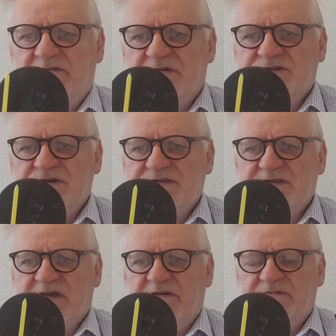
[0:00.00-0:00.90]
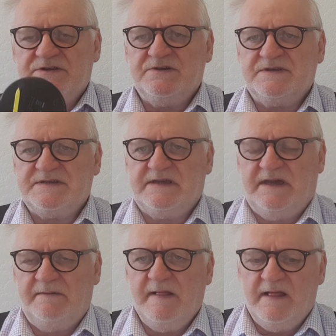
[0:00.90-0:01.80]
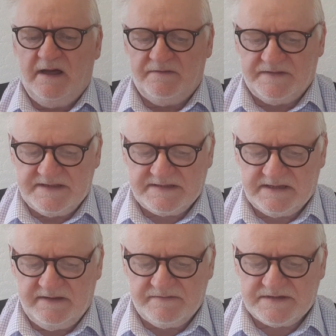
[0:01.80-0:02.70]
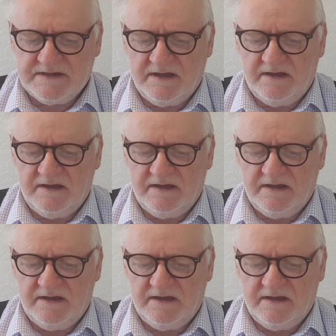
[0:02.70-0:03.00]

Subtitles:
and this gives